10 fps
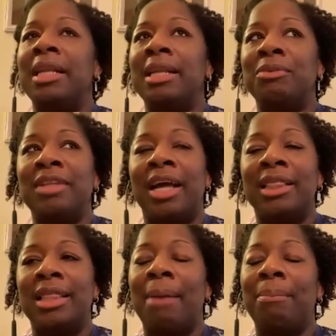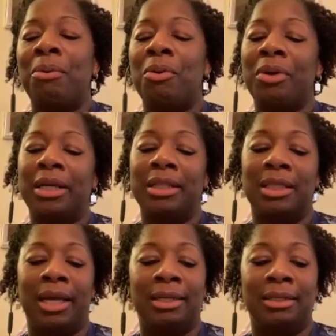it was at that point
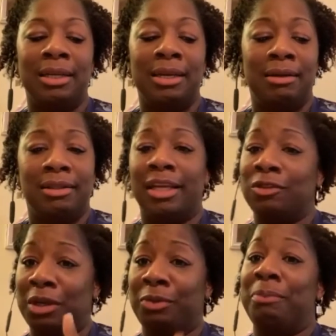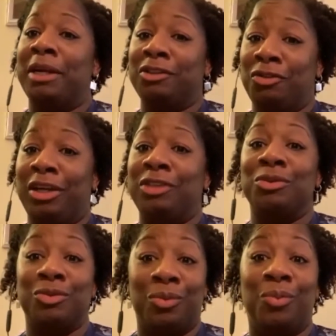that's when I went back to graduate school,